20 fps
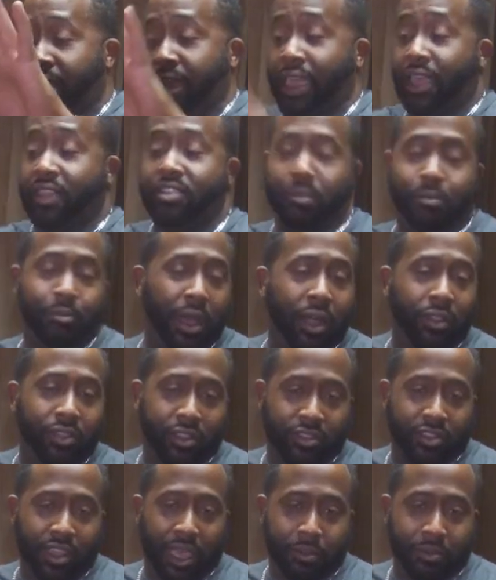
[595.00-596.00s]
It's about
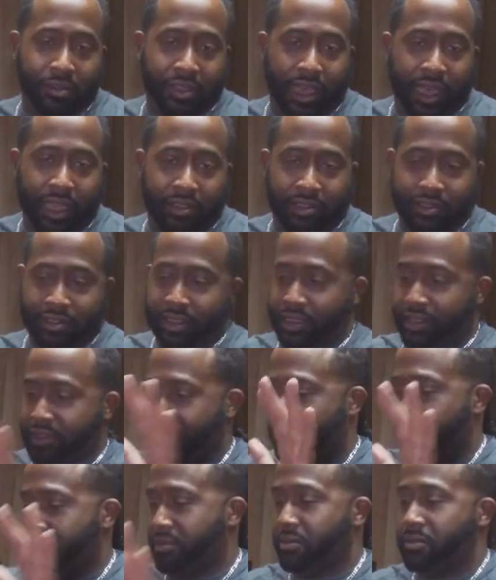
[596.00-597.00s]
the same size as
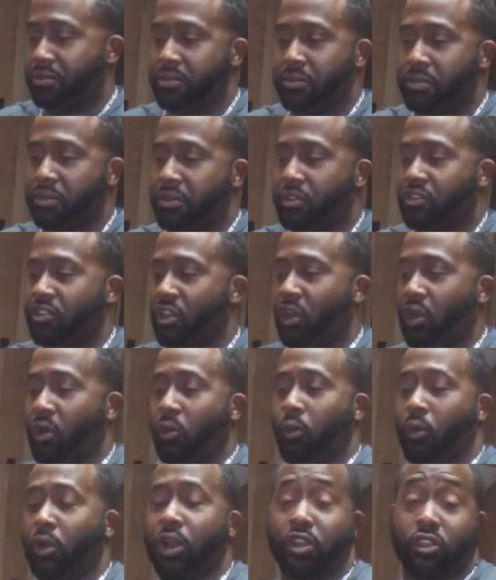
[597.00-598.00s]
this.
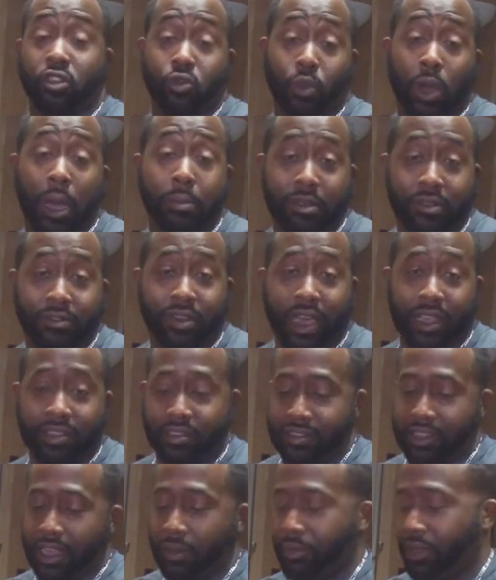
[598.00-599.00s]
So we're gonna swap
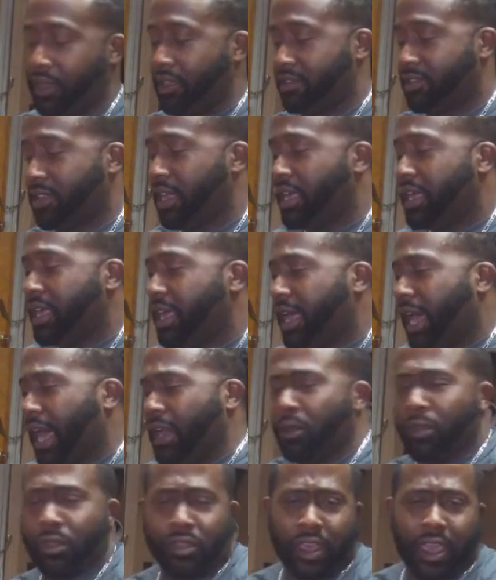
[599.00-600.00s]
devices out because
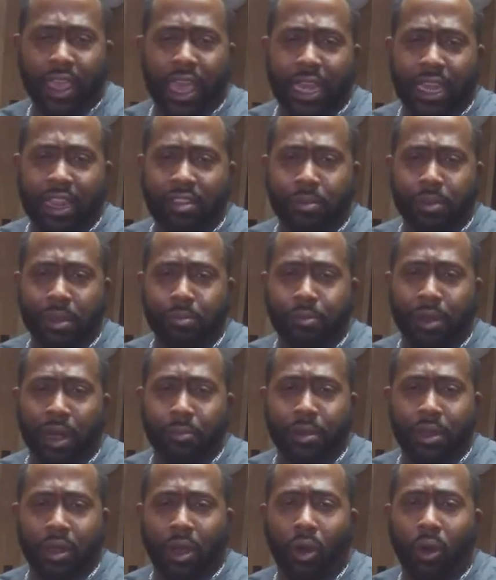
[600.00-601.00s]
I don't think I need to be
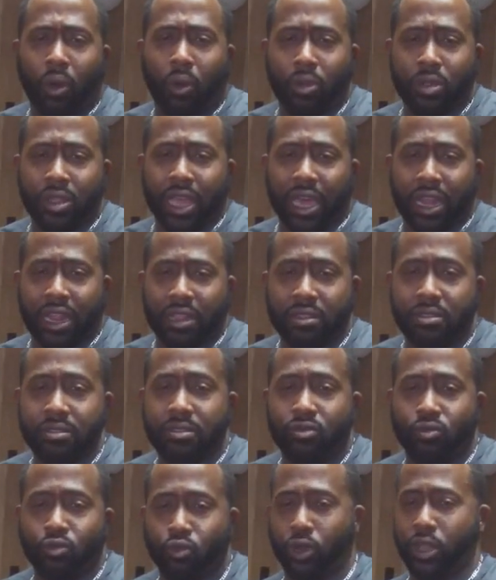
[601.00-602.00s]
bumping a whole lot of
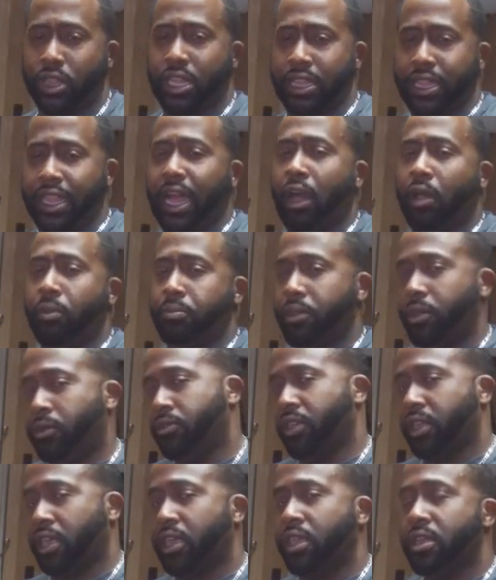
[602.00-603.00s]
really loud
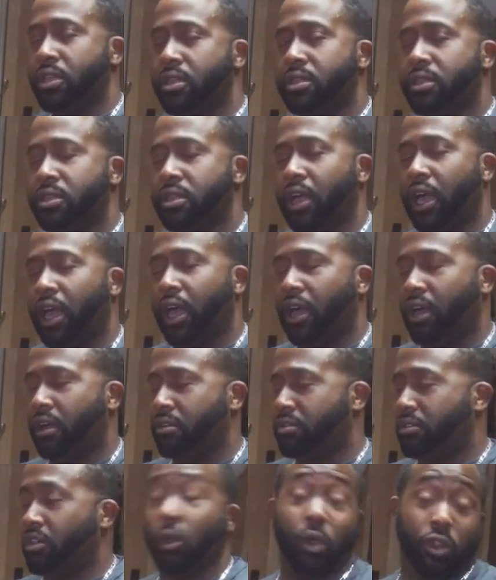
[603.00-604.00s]
music
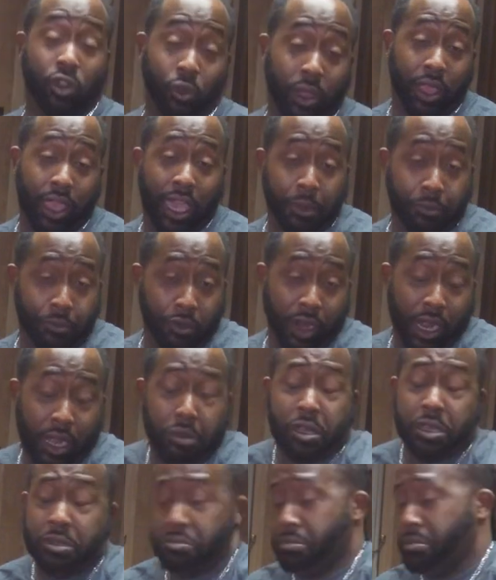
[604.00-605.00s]
going
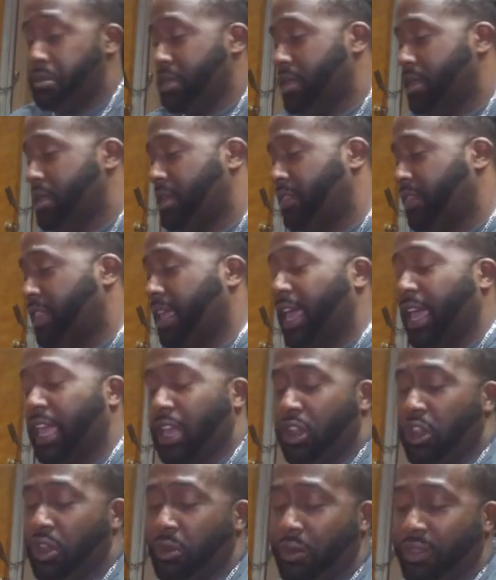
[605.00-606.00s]
campground. I think I
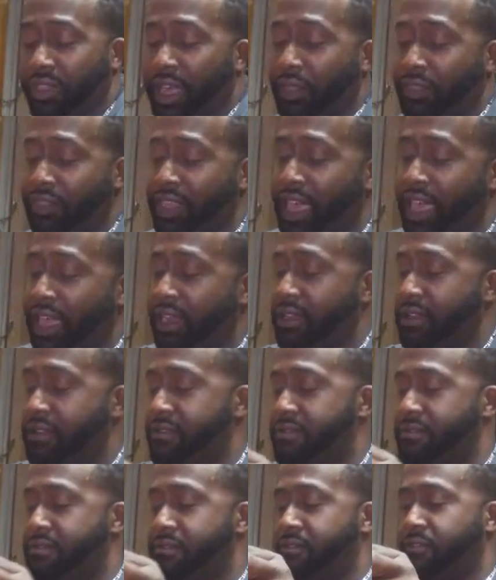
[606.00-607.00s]
can do without that
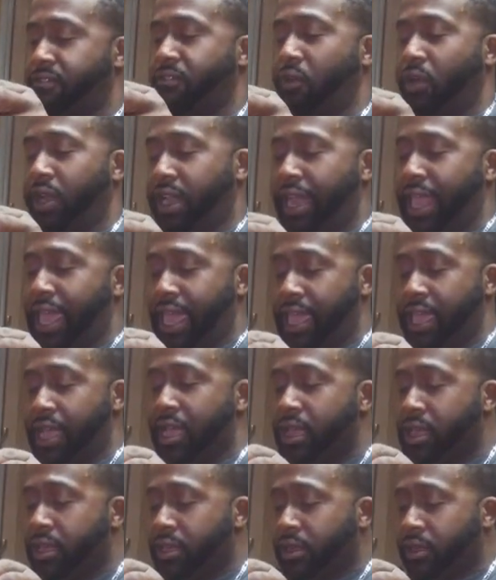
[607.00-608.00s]
for a day.
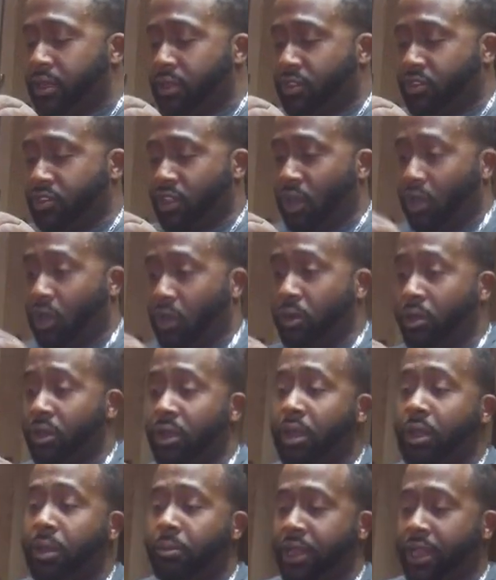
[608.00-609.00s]
So,
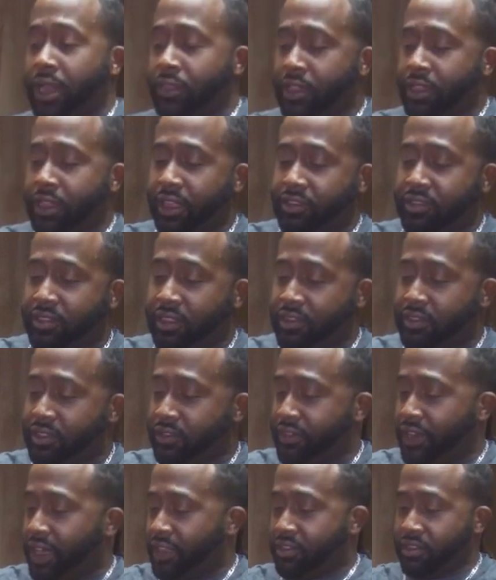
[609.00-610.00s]
but nonetheless, this
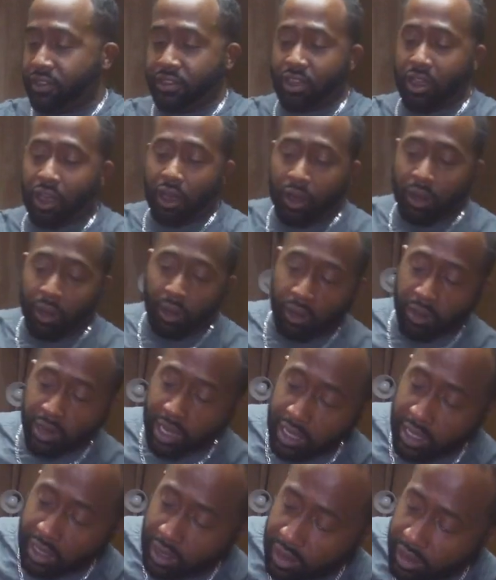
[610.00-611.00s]
device is
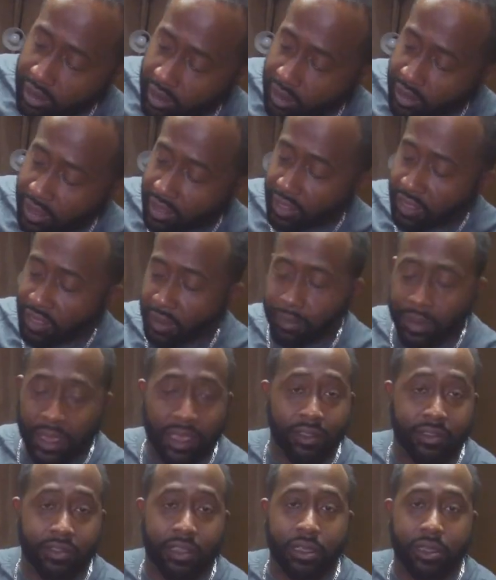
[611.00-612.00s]
called the
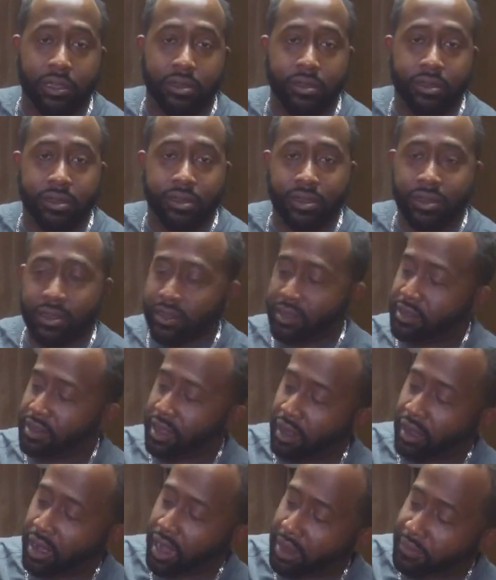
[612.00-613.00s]
Beast.
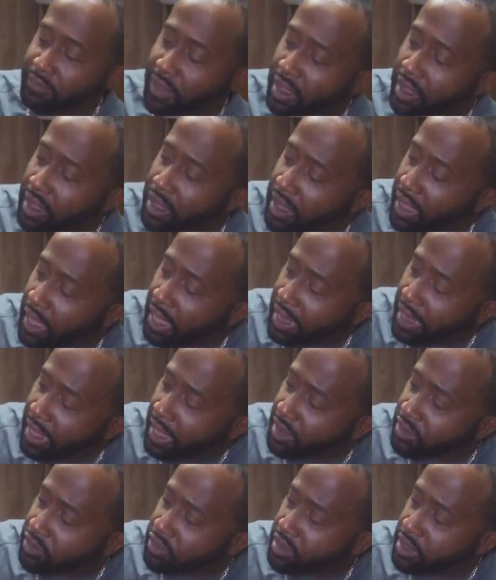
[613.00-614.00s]
All right, and
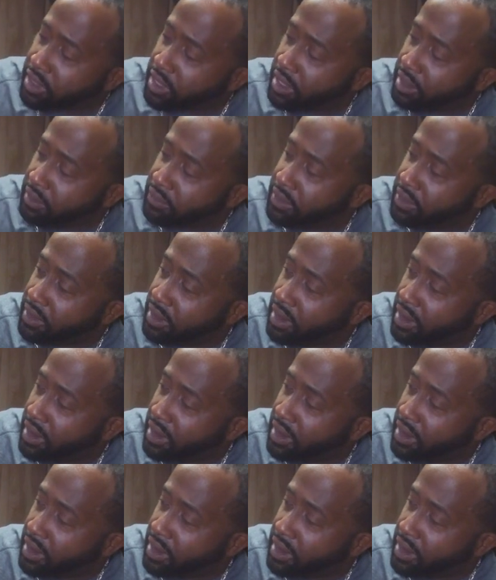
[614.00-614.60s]
actually